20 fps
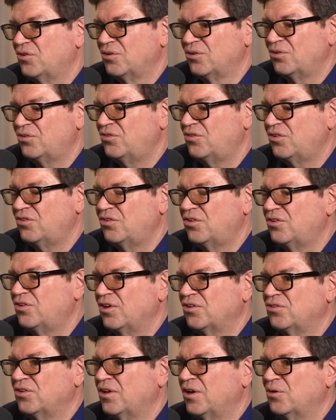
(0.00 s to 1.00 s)
the sixteen
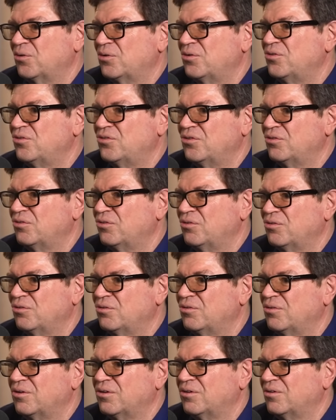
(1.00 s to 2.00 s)
thousand hours of,
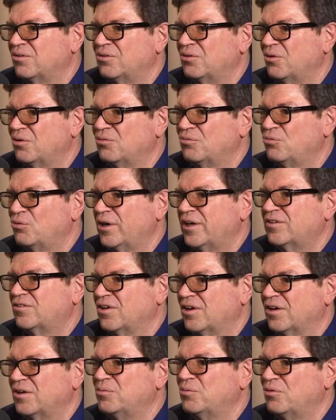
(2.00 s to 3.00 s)
uh, uh of wake
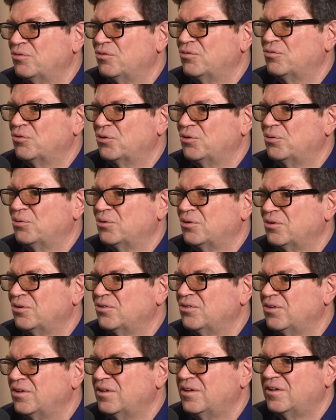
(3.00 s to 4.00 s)
time of a four year
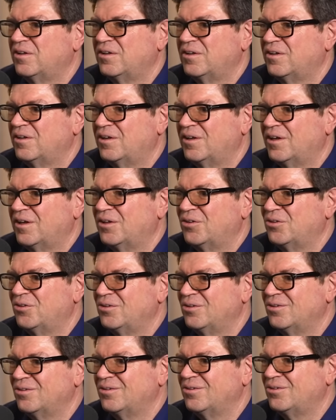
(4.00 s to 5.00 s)
old, and
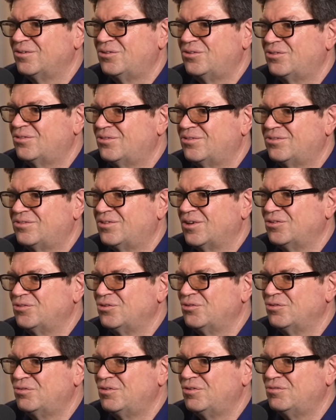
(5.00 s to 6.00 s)
uh, ten
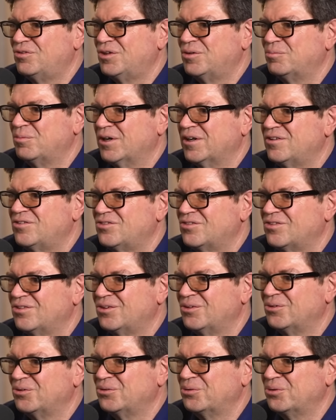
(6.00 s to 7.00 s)
to the fifteen bytes.
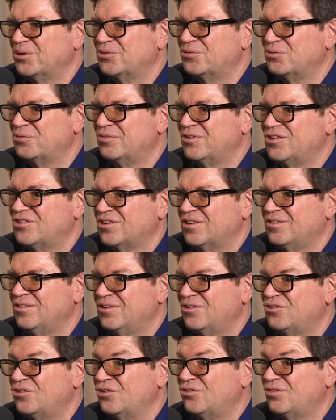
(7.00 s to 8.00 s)
You know, going through vision,
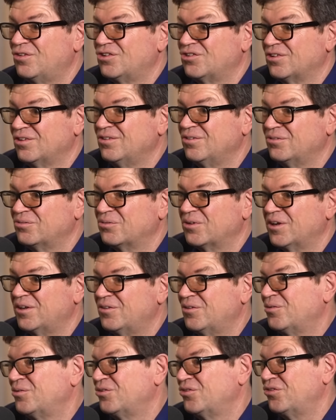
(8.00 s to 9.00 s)
just vision,
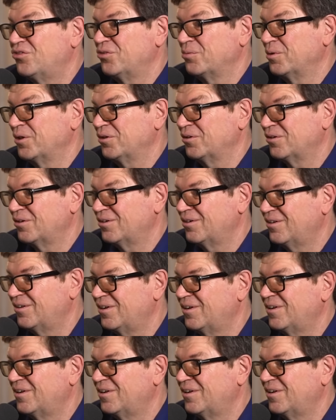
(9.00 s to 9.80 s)
right? There is a similar